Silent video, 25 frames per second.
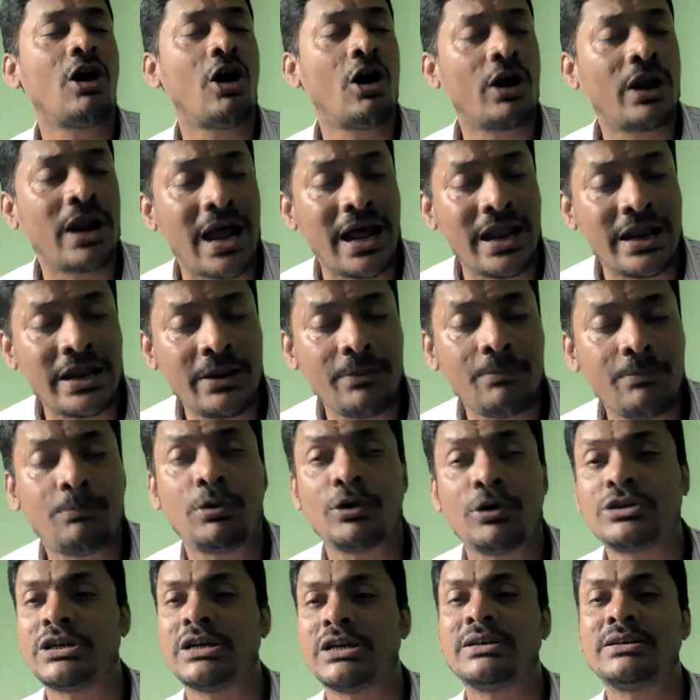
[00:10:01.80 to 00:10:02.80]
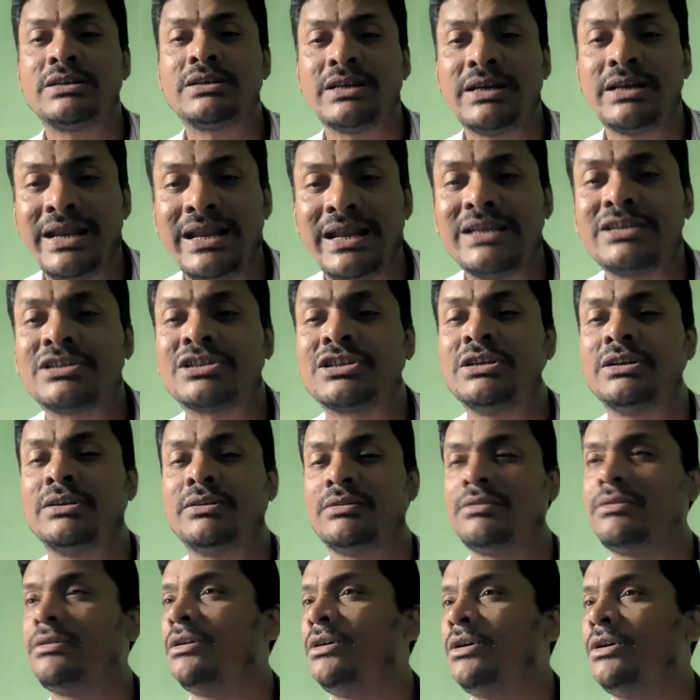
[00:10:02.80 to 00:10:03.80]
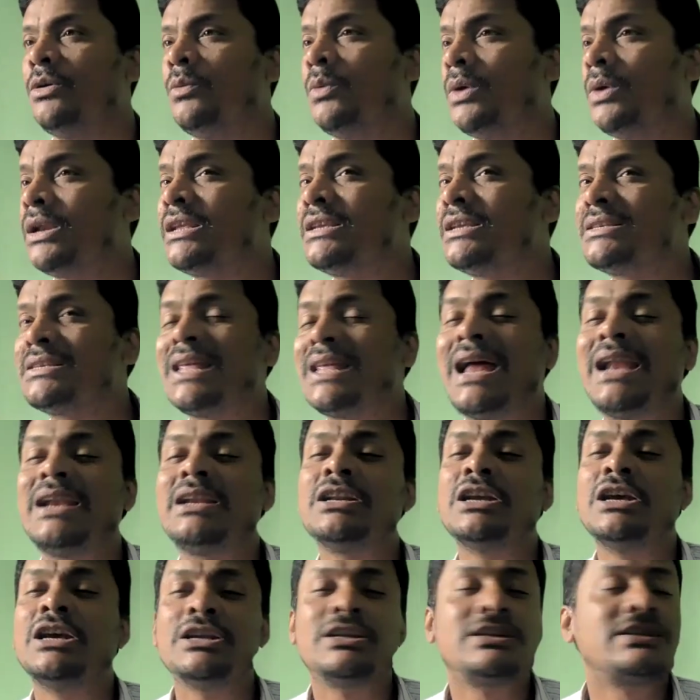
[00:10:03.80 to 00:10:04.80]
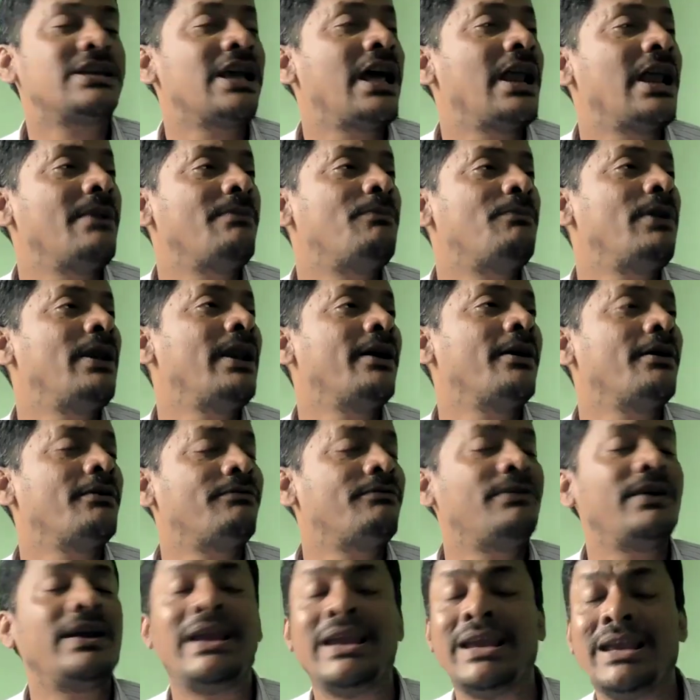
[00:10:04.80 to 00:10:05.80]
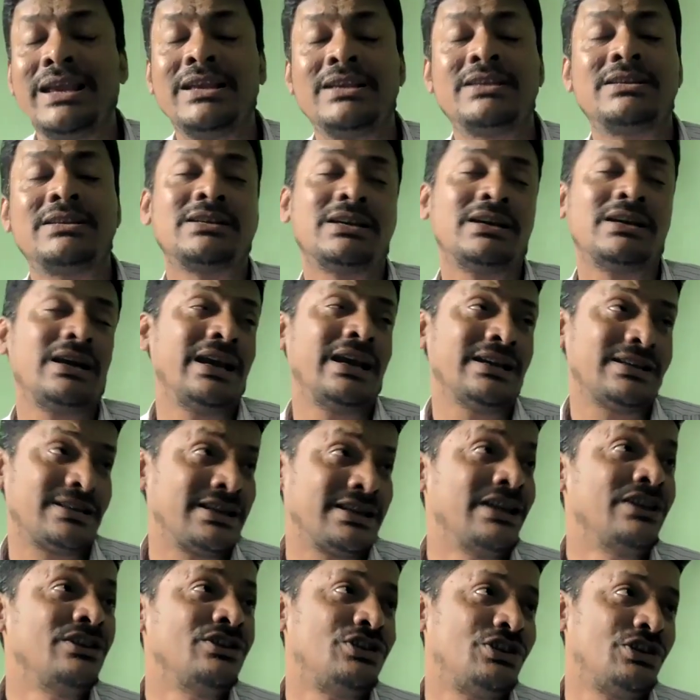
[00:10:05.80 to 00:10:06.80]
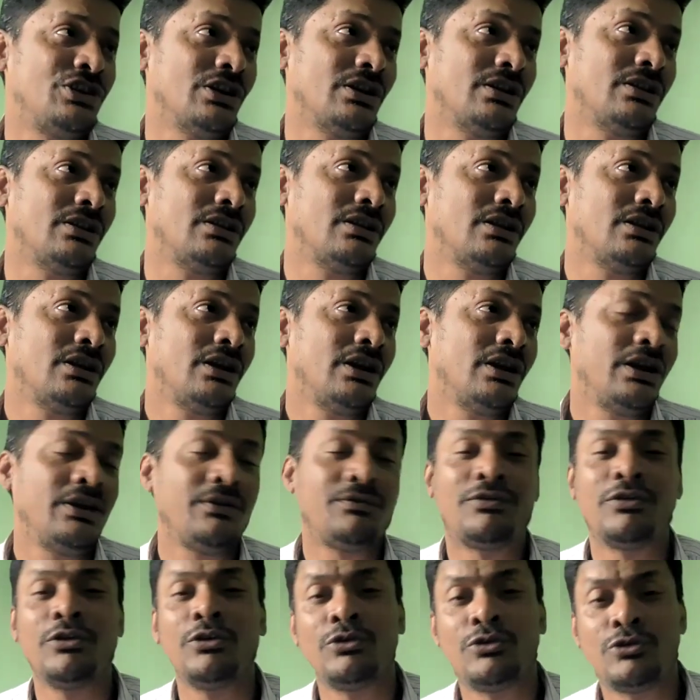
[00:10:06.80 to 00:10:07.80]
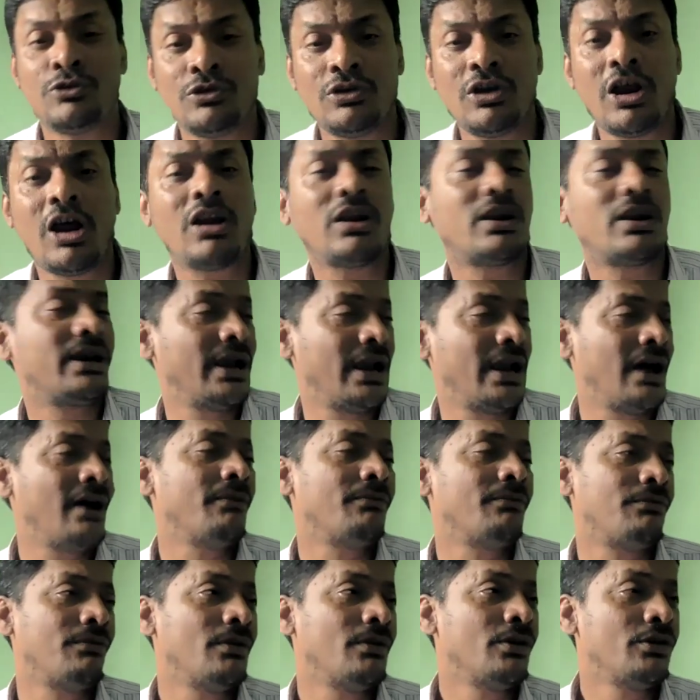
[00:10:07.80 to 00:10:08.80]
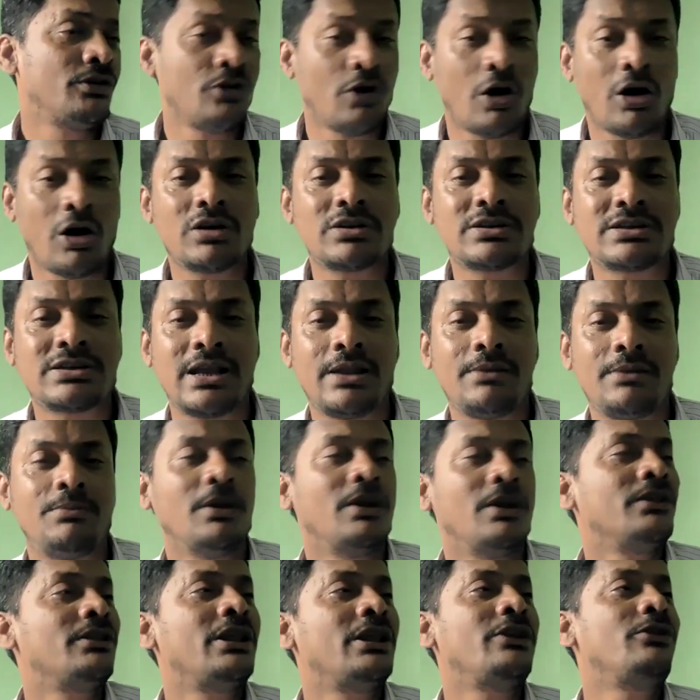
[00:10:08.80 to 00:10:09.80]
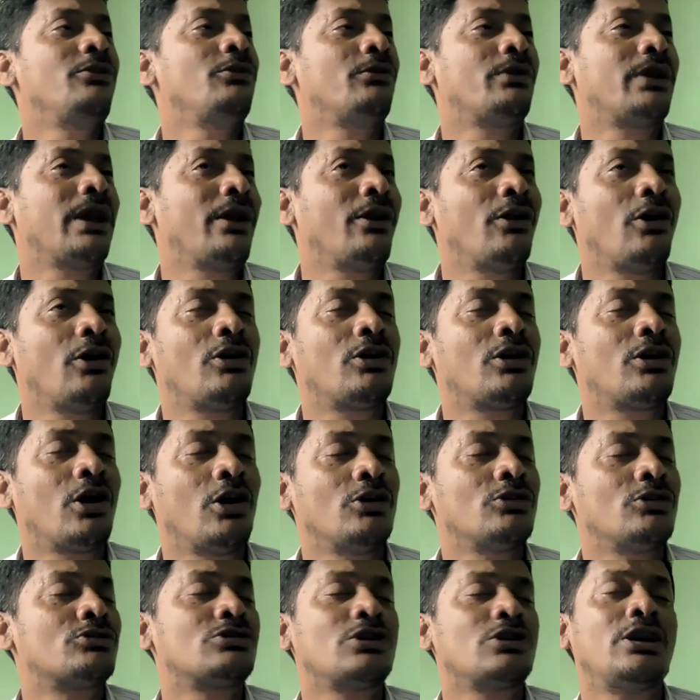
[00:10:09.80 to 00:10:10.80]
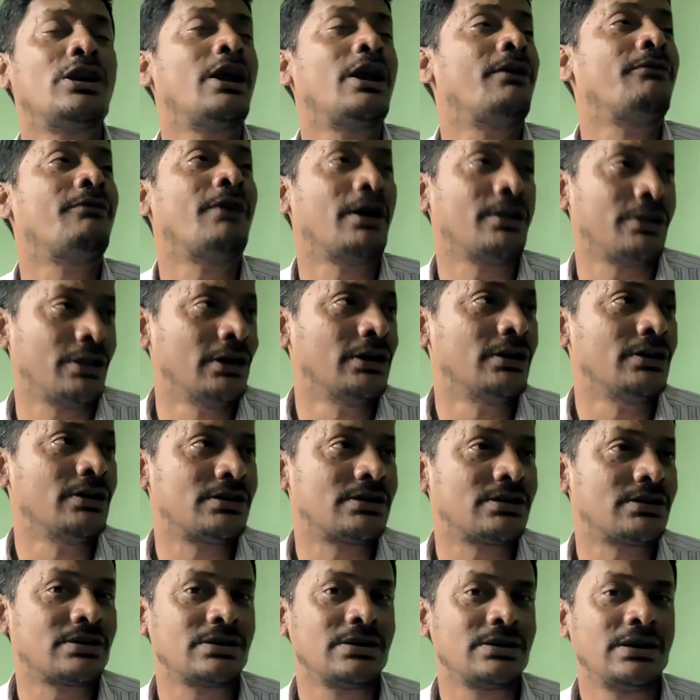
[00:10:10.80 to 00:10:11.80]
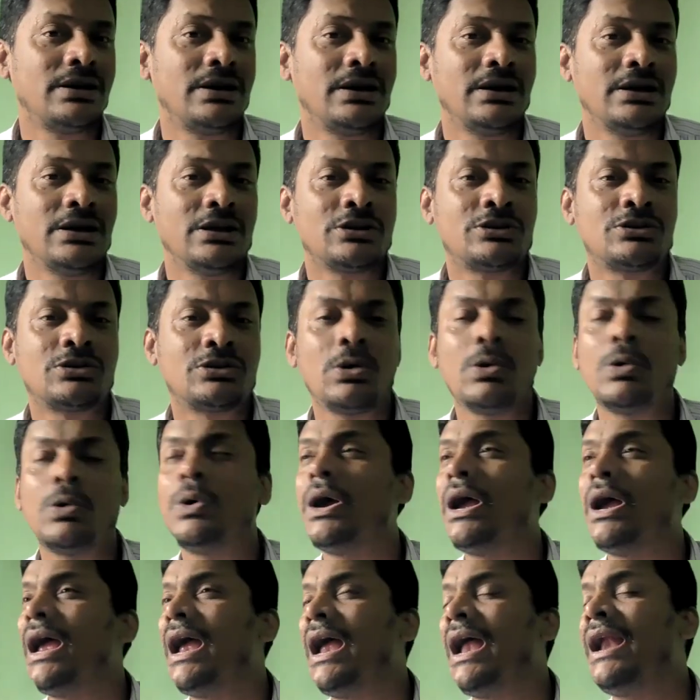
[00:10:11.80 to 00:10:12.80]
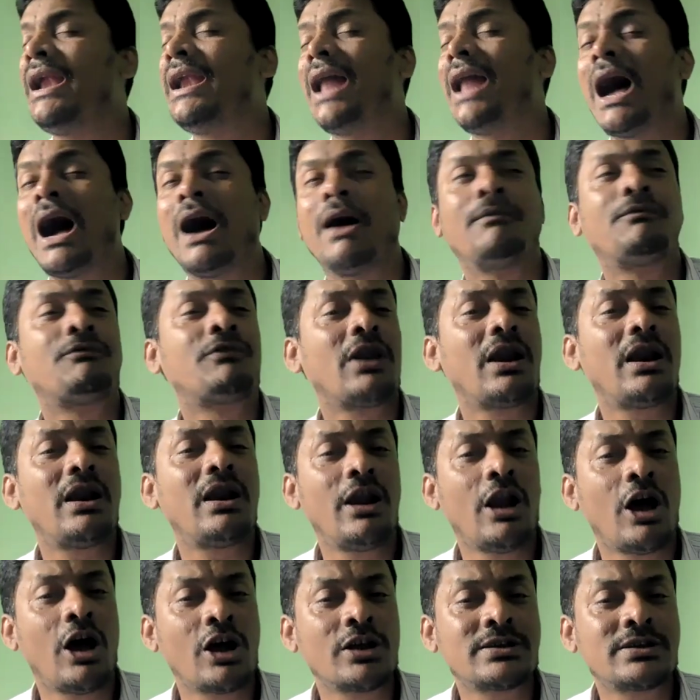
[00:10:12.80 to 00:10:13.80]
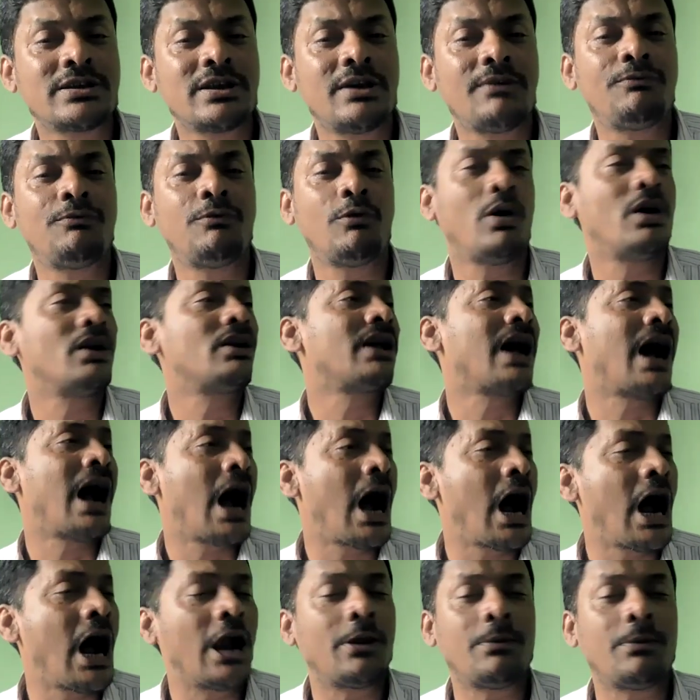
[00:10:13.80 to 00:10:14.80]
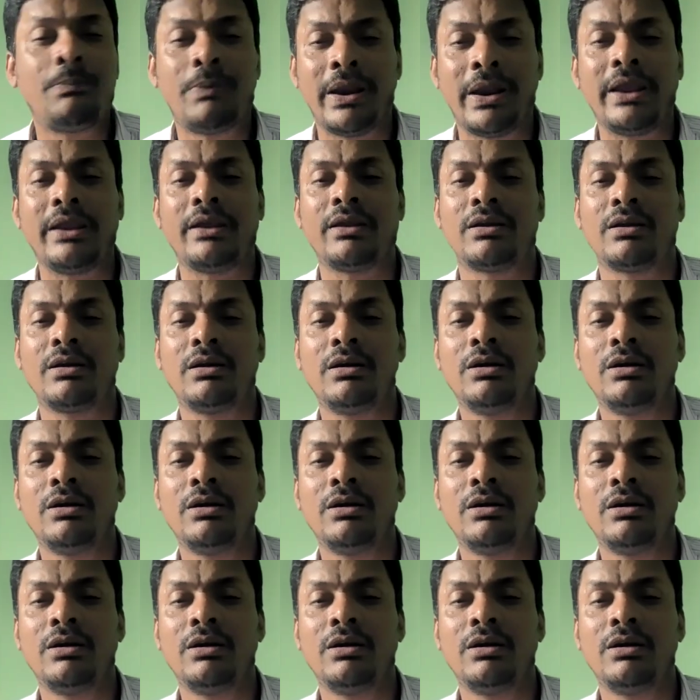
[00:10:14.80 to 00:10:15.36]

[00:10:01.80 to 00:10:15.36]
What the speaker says: or an important lesson. What is that? Self-love is essential. If you do not love yourself, then you cannot also love others. So, and after loss of what heartbreak,